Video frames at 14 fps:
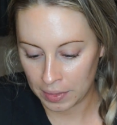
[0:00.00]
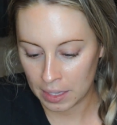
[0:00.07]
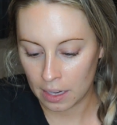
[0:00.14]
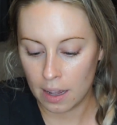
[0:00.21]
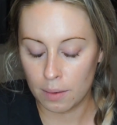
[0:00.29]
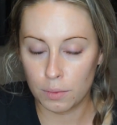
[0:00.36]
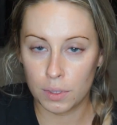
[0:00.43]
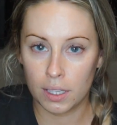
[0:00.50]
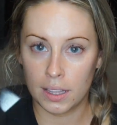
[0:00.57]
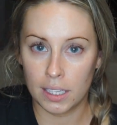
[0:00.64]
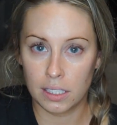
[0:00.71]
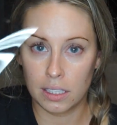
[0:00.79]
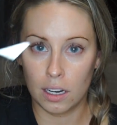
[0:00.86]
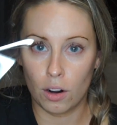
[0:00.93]
Comes with
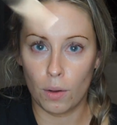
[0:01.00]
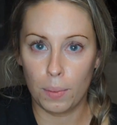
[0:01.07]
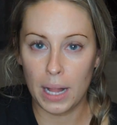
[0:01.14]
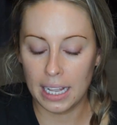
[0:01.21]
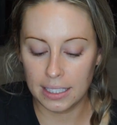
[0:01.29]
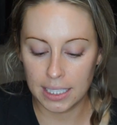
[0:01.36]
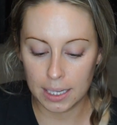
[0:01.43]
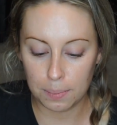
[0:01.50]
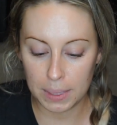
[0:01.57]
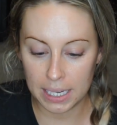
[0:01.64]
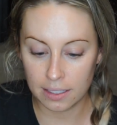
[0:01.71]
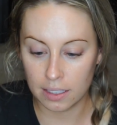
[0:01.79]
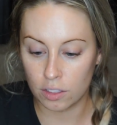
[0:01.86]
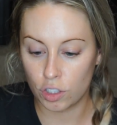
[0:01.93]
this little plastic
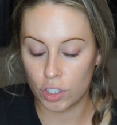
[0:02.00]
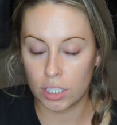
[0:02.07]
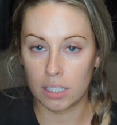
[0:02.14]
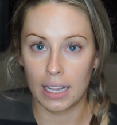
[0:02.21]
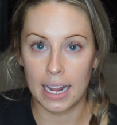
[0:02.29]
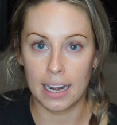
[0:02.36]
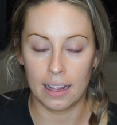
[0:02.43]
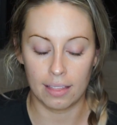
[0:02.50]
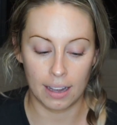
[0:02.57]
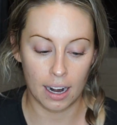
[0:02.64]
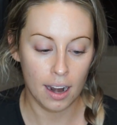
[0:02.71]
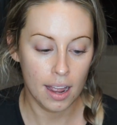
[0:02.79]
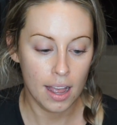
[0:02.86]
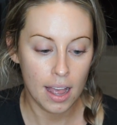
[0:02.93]
piece. It's just laid in there.